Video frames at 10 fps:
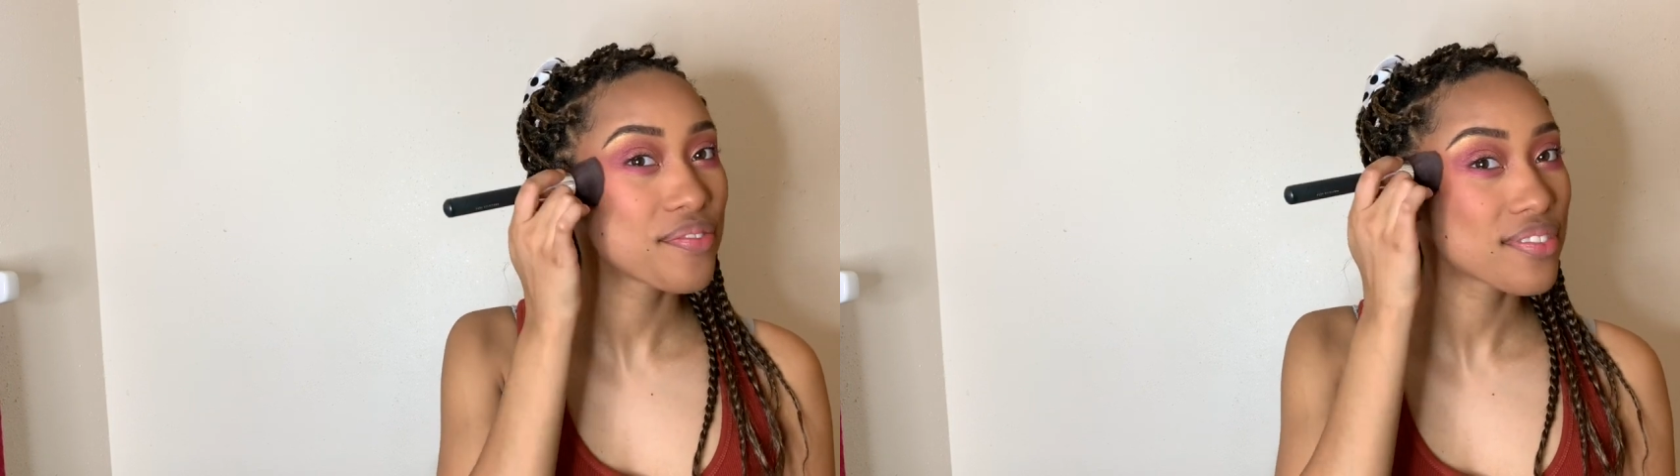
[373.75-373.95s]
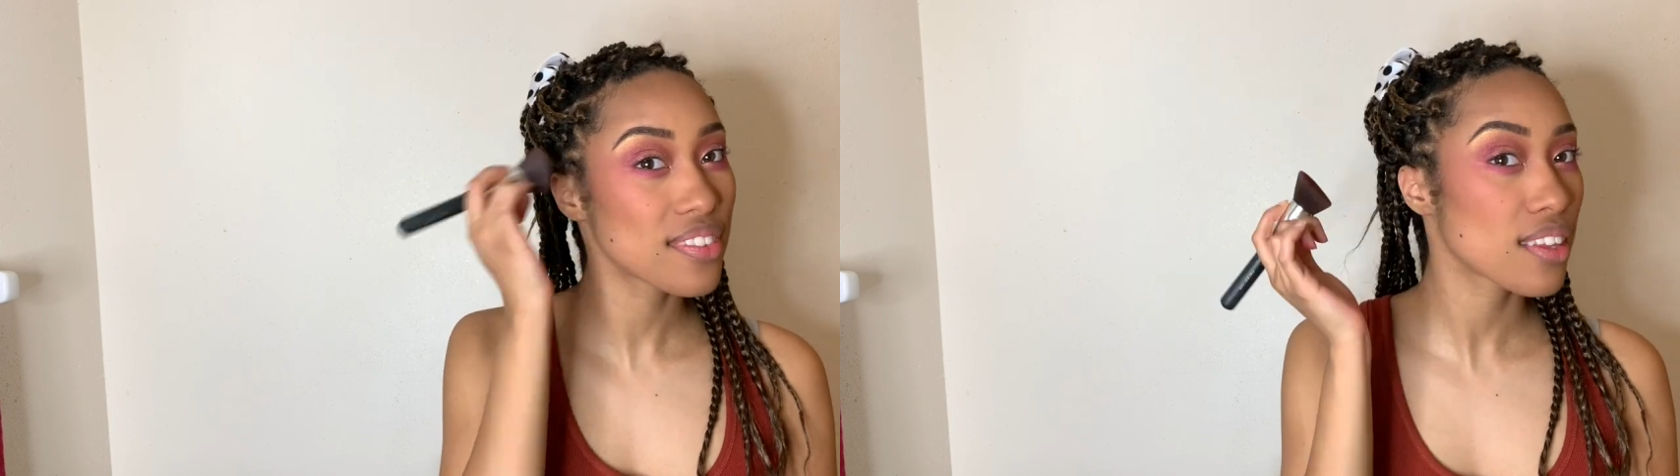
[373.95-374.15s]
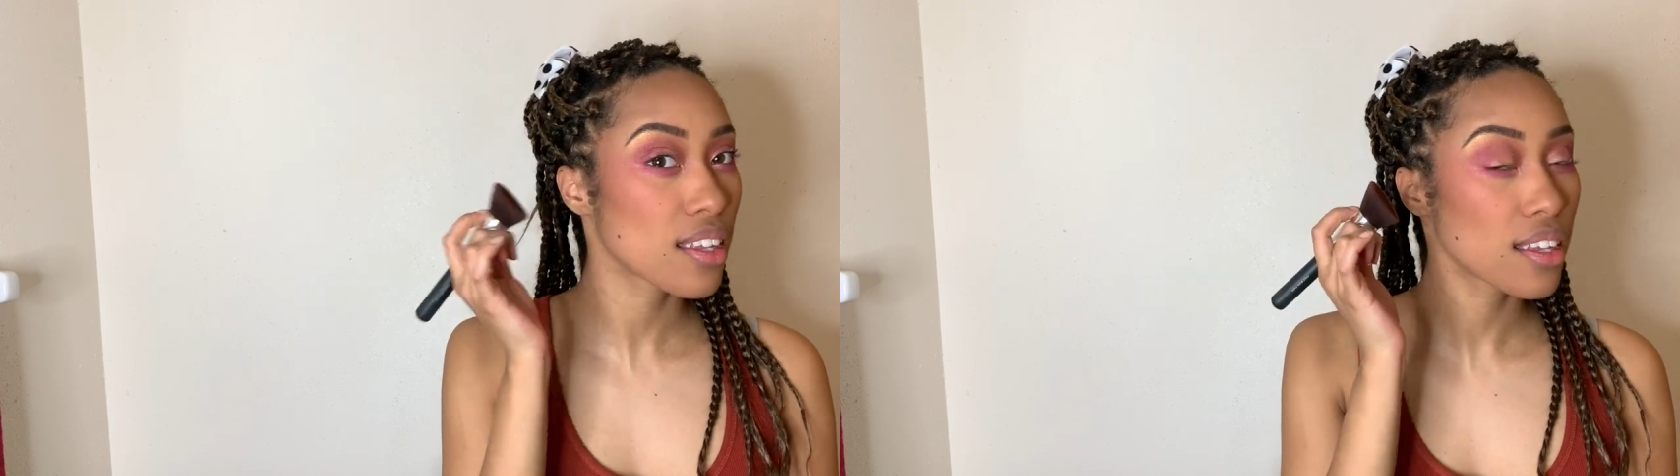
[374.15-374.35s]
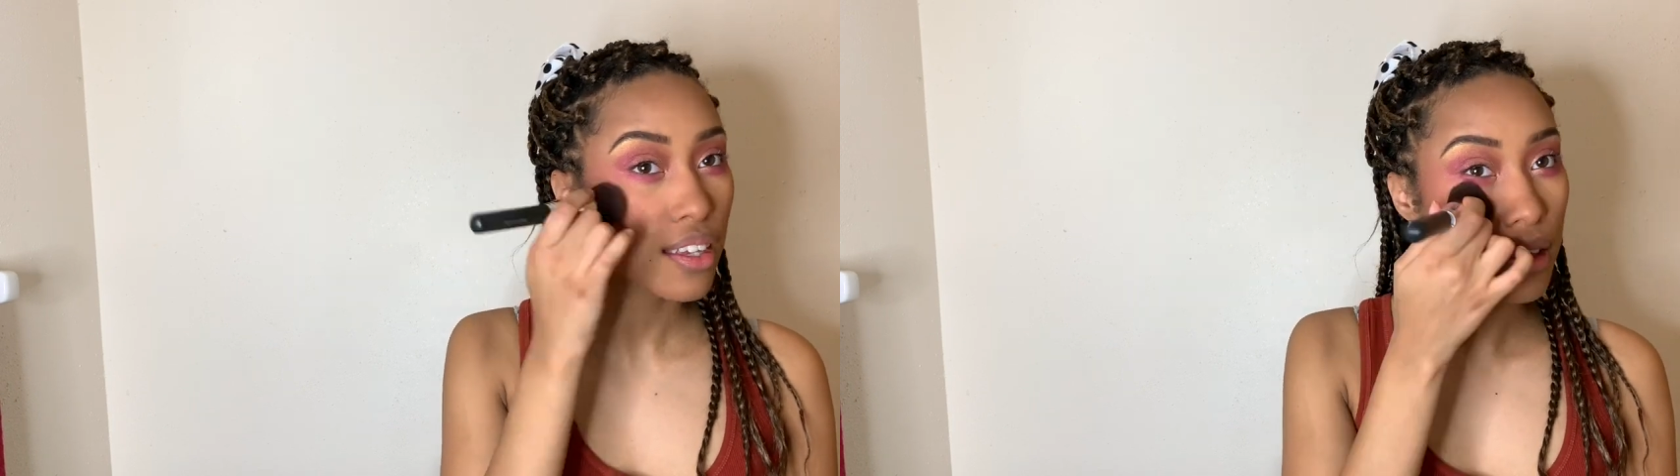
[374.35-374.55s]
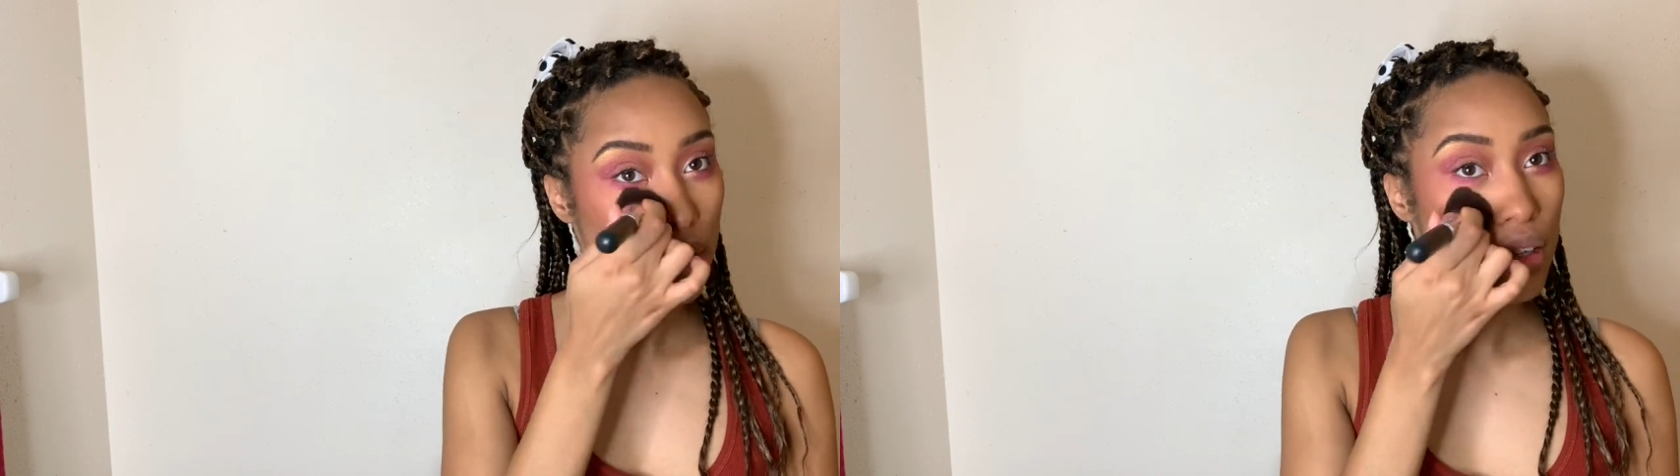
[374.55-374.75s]
exaggerated
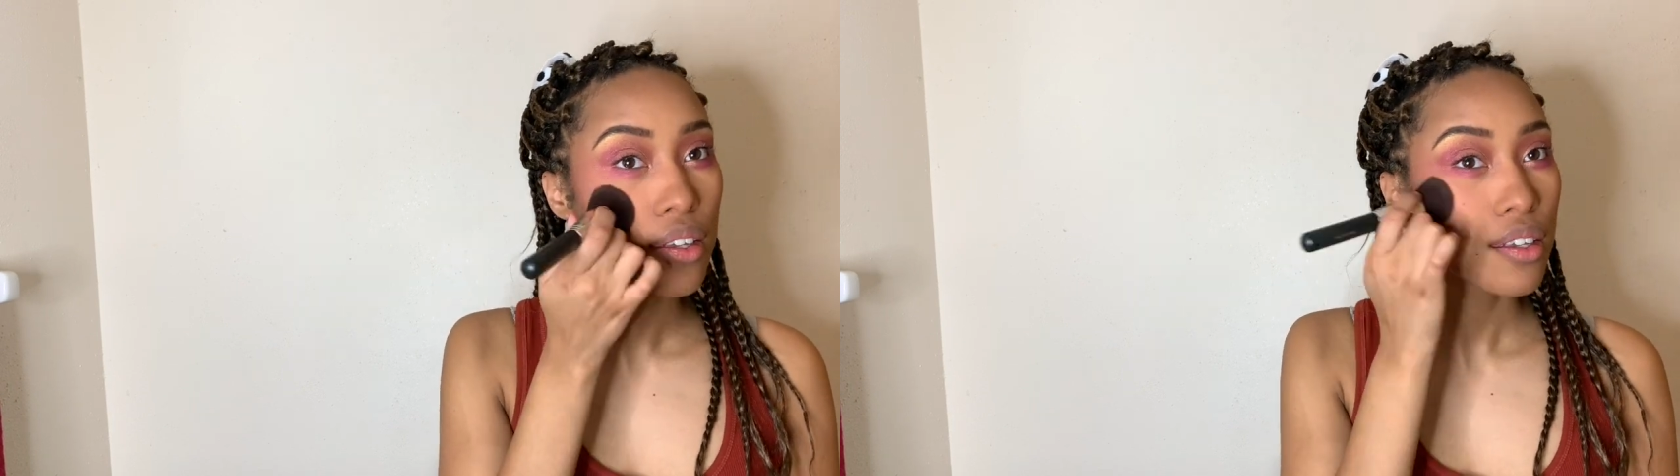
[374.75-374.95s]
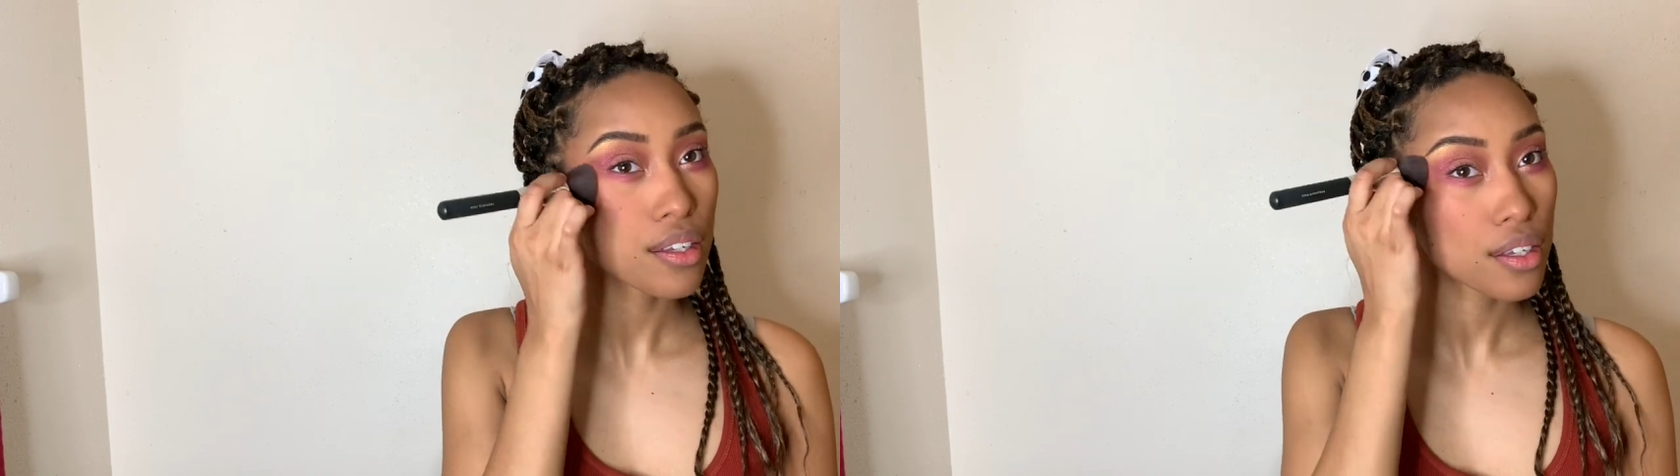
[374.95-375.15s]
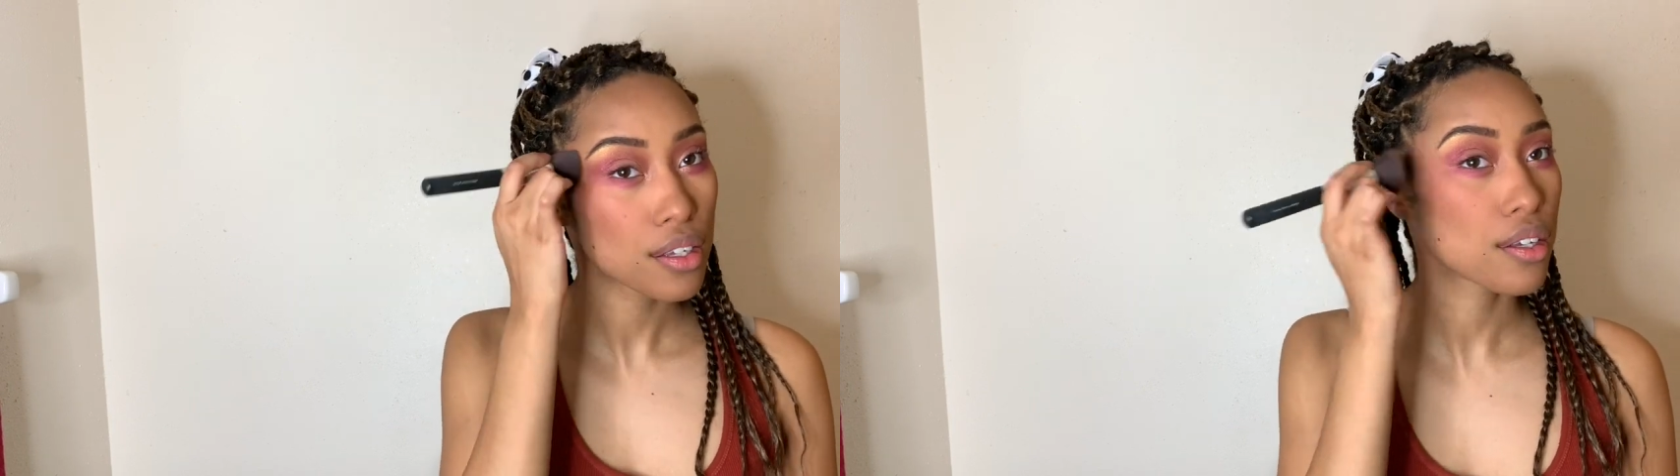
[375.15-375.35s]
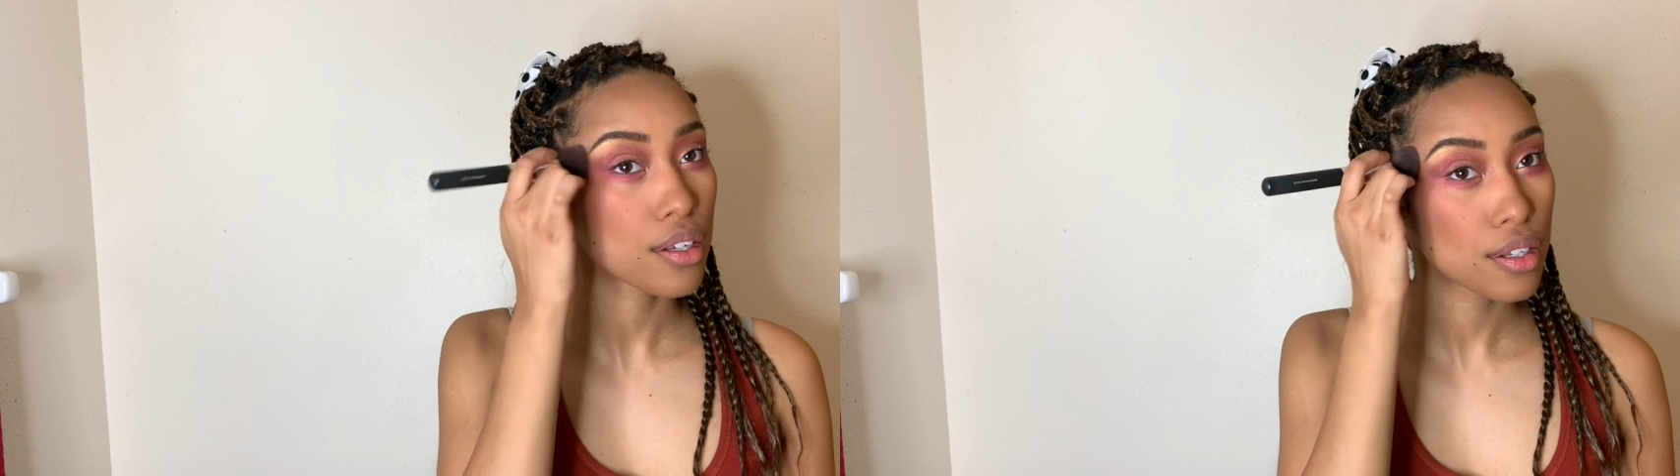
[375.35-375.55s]
blush that's now